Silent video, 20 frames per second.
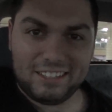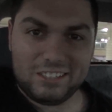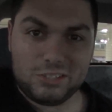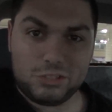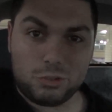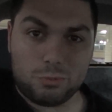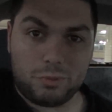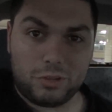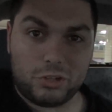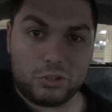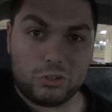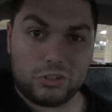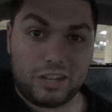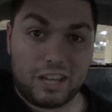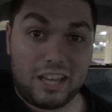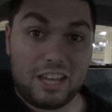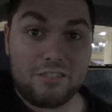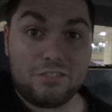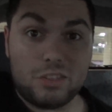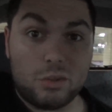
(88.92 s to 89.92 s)
Should be good.
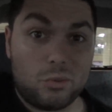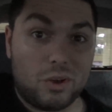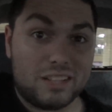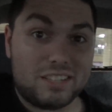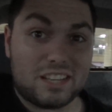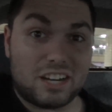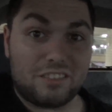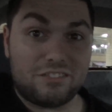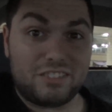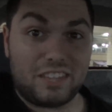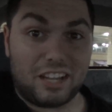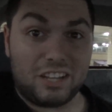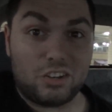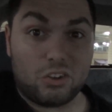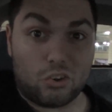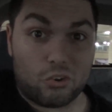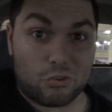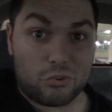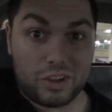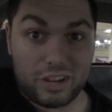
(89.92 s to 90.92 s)
Even the ones that I've done
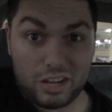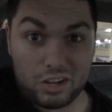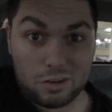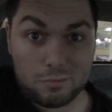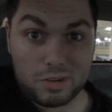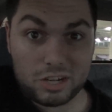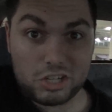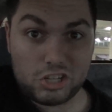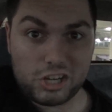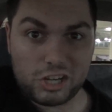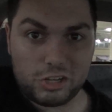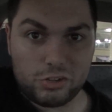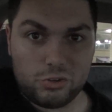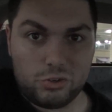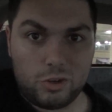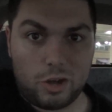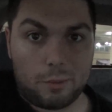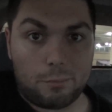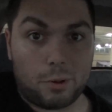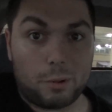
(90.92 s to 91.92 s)
already on my
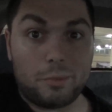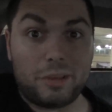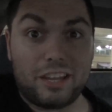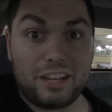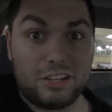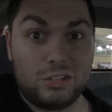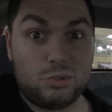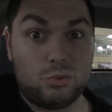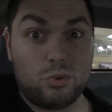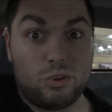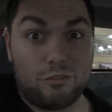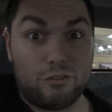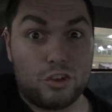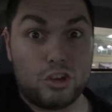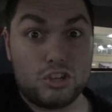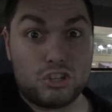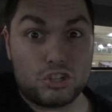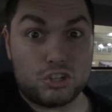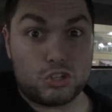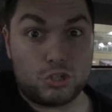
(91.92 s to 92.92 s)
channel, I'm probably gonna do a
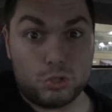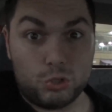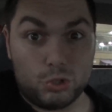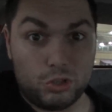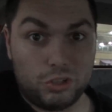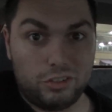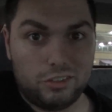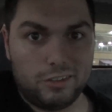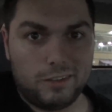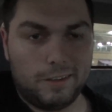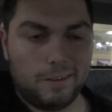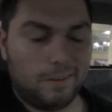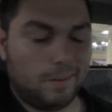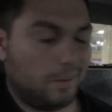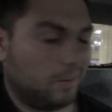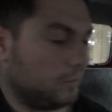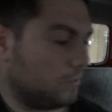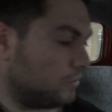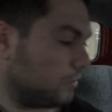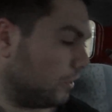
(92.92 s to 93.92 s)
version two.
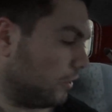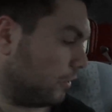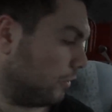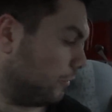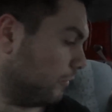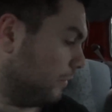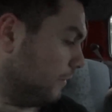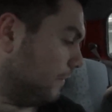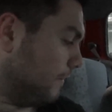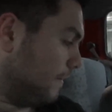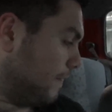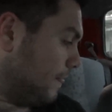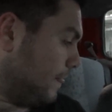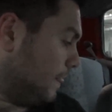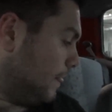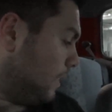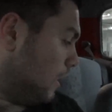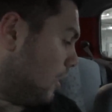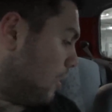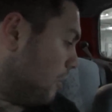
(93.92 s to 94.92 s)
So,
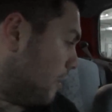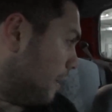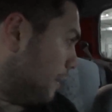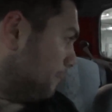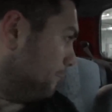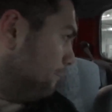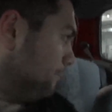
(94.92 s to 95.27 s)
all right.